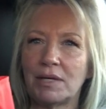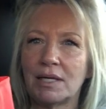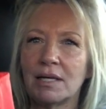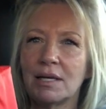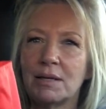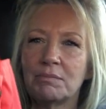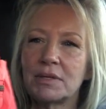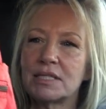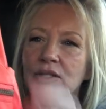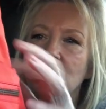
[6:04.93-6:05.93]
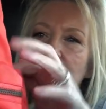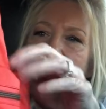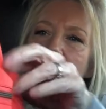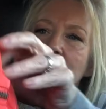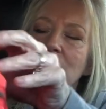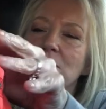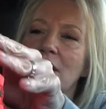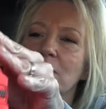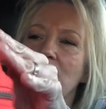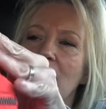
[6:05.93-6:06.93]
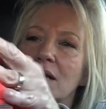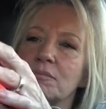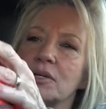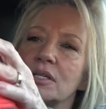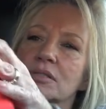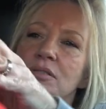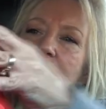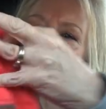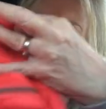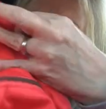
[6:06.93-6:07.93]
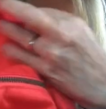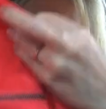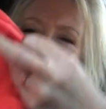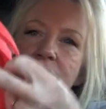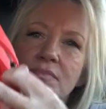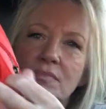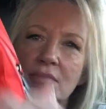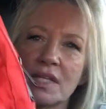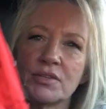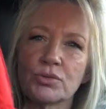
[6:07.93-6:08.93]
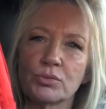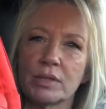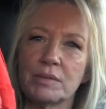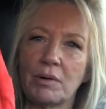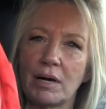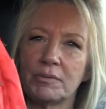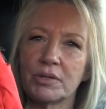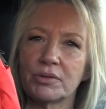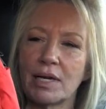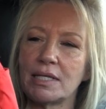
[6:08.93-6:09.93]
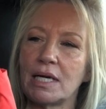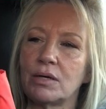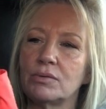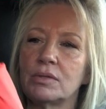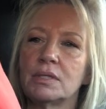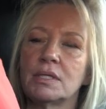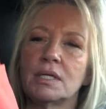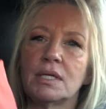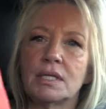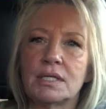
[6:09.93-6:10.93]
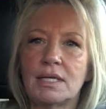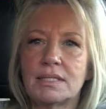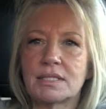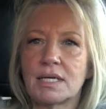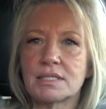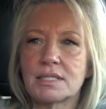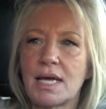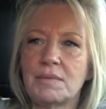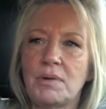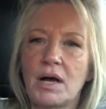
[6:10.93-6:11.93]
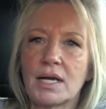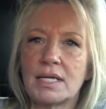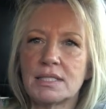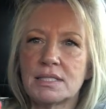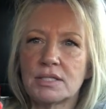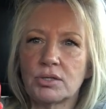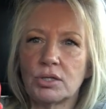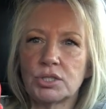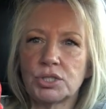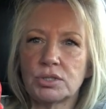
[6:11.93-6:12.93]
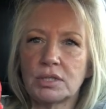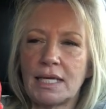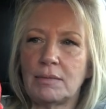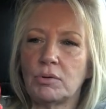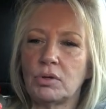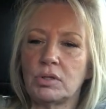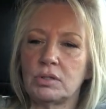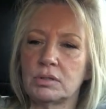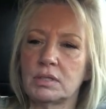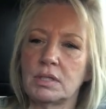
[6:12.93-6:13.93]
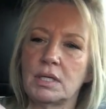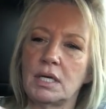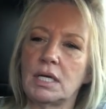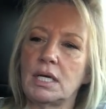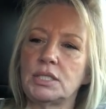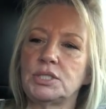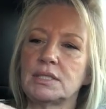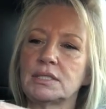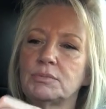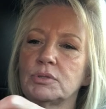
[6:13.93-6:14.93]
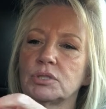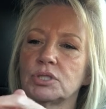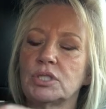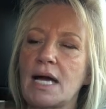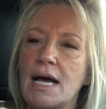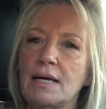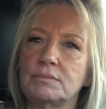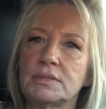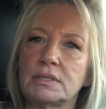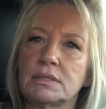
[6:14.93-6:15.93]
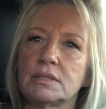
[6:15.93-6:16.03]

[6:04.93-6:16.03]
it. But it's a Herschel mini backpack purse. These are really popular right now. It's got side pockets, the Herschel label, adjustable straps.